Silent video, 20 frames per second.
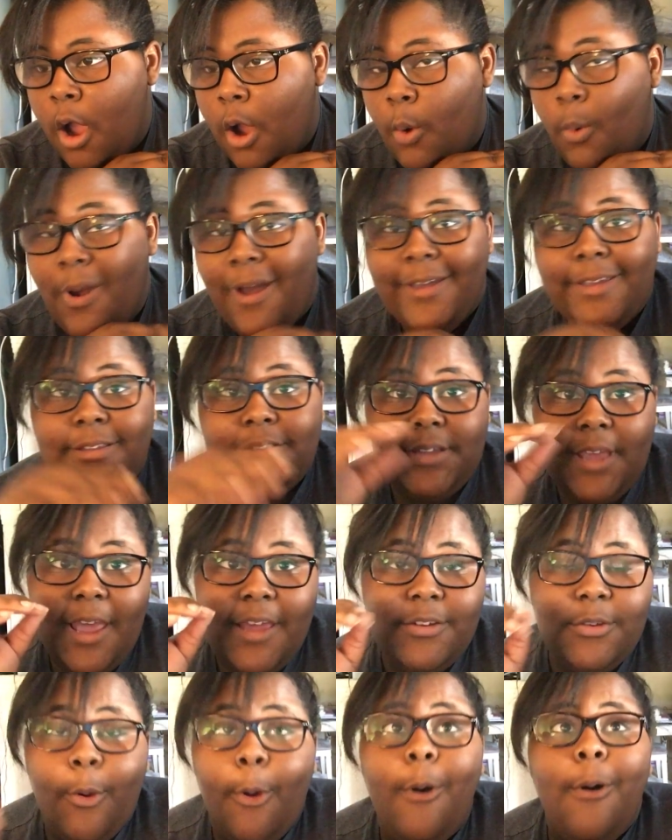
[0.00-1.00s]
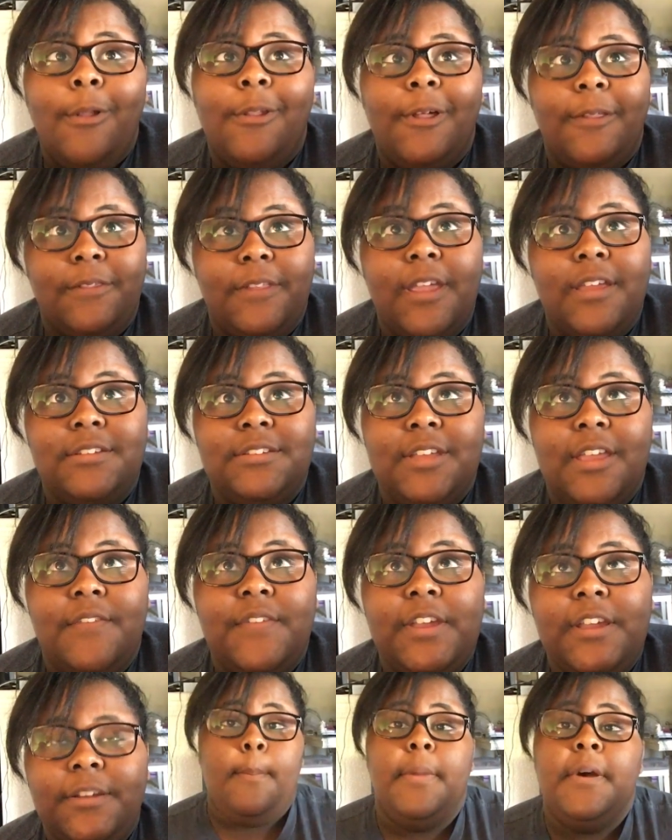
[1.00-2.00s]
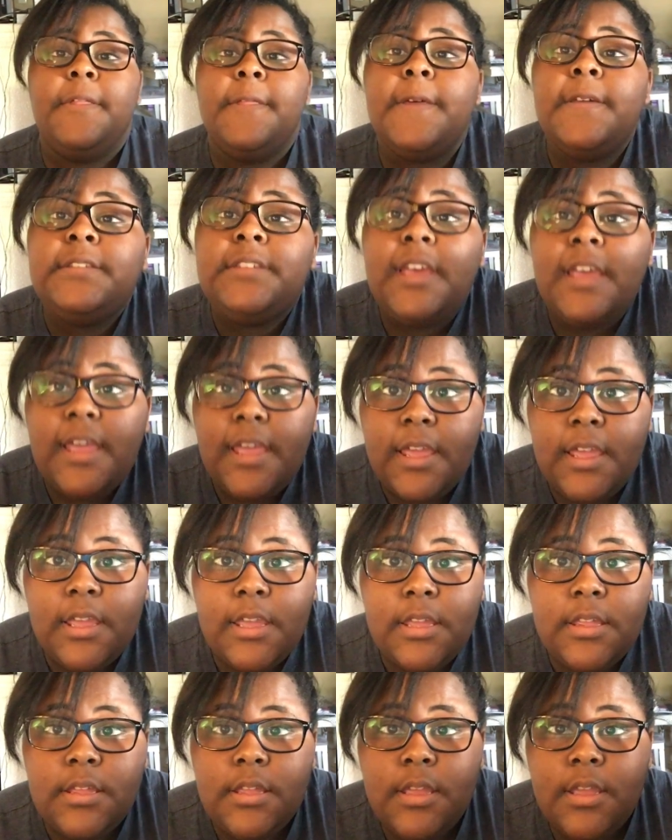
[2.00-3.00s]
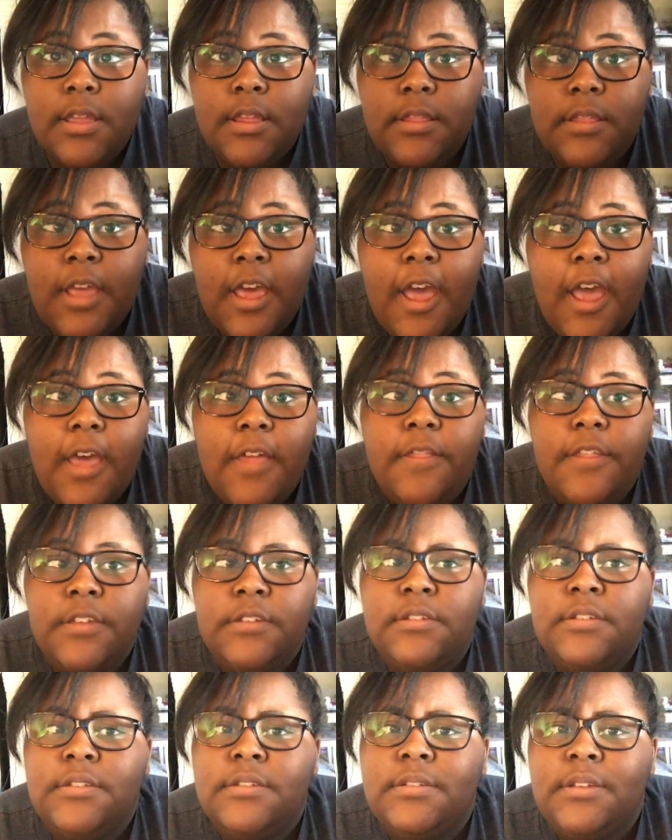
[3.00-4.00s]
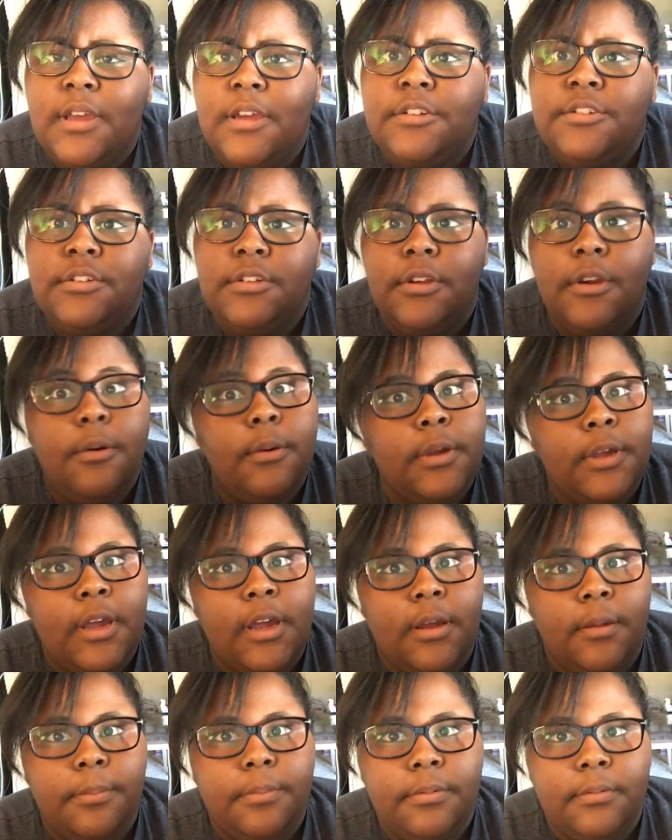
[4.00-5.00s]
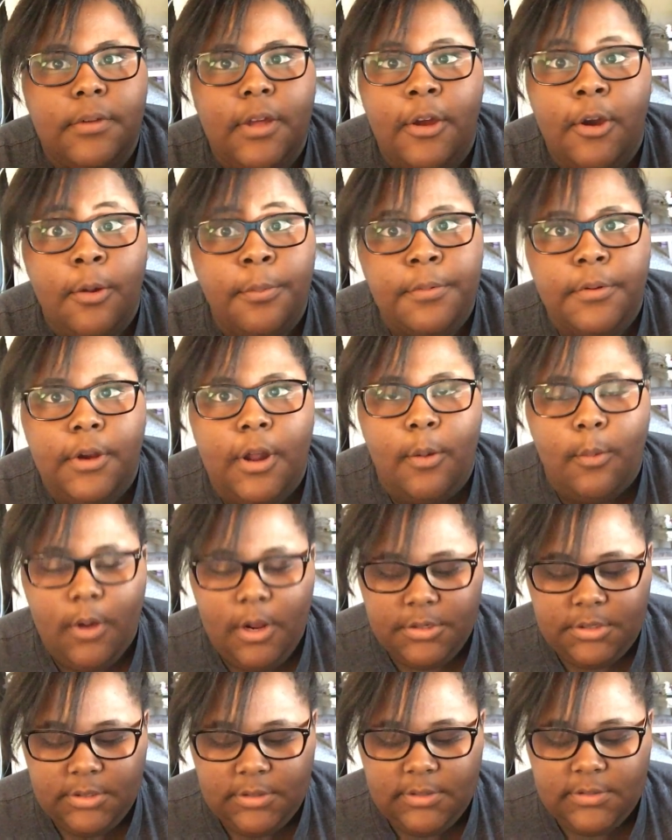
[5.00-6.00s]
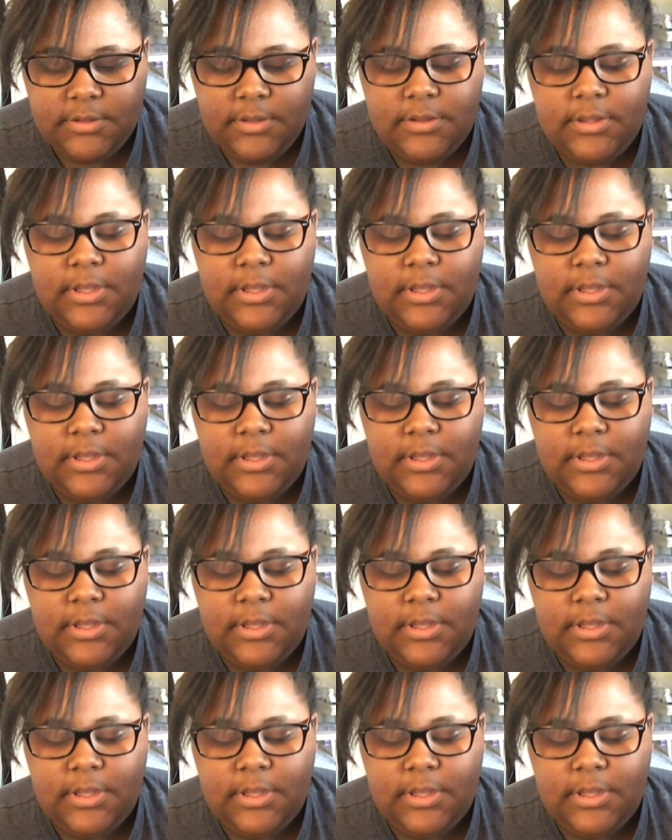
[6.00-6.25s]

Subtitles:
quiet at all on Thanksgiving, but the day that this is actually going up, I hope you're not watching this on